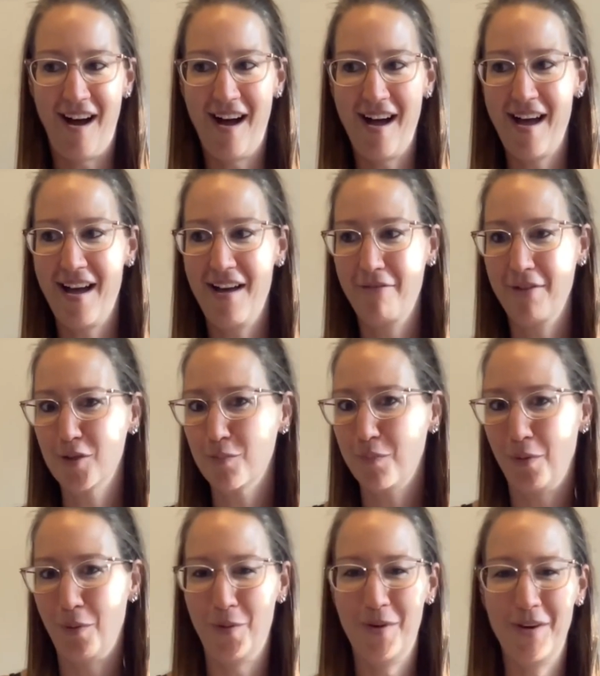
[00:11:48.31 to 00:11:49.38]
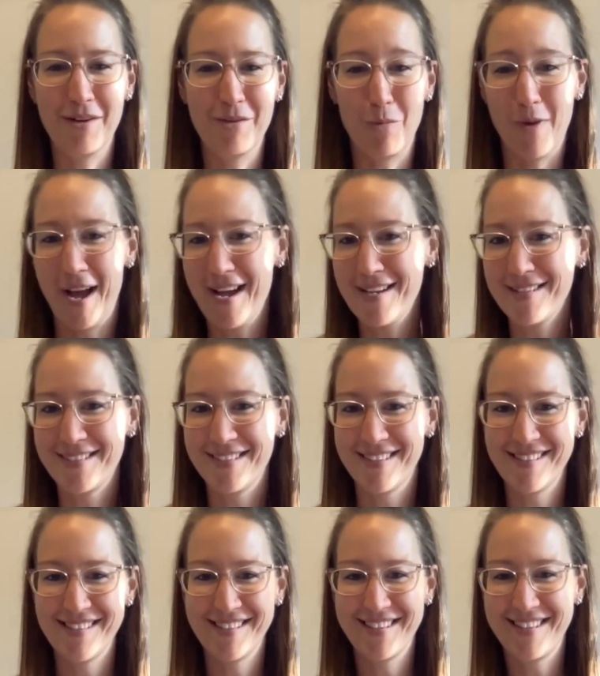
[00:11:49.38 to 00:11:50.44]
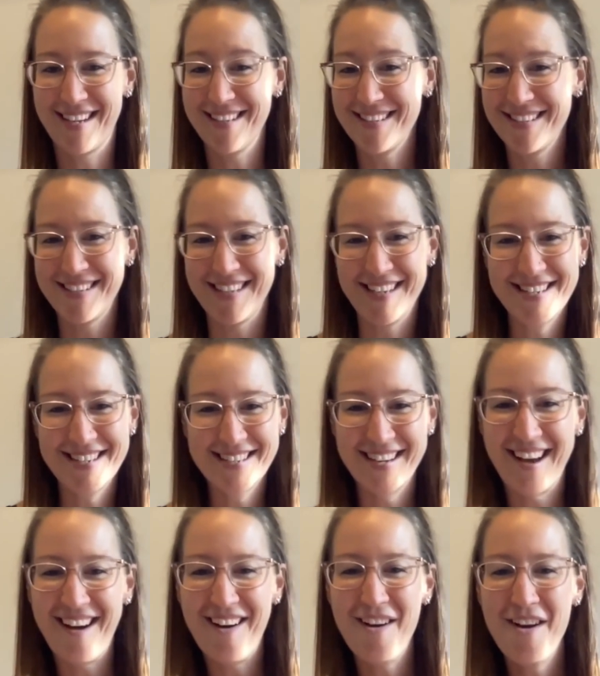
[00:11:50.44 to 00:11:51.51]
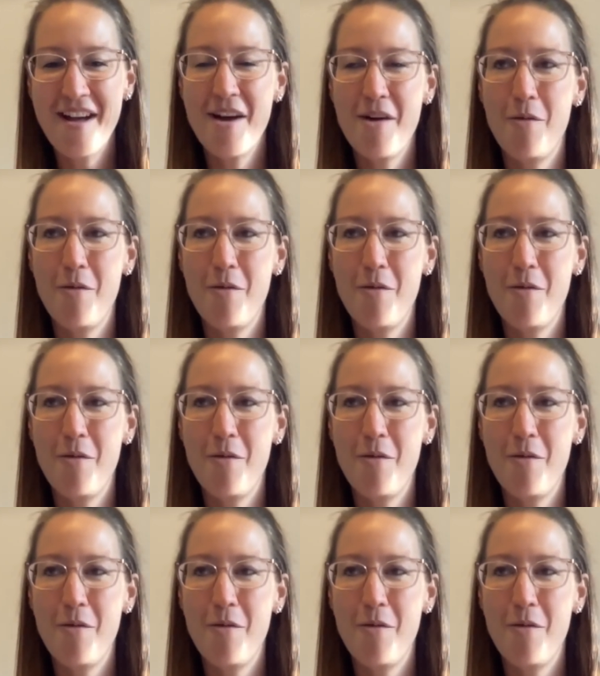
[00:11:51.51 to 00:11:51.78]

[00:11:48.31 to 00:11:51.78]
I have explored ways and done things now